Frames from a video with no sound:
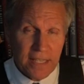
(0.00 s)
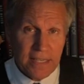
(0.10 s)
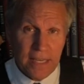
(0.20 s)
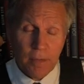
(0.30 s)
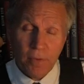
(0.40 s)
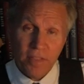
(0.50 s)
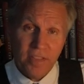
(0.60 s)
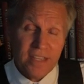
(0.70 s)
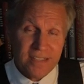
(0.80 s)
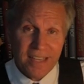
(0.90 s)
Enigma,
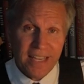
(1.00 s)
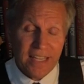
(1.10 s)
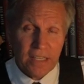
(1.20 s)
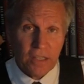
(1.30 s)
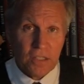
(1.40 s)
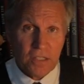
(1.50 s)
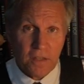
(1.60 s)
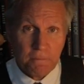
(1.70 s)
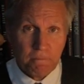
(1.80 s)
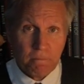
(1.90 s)
this is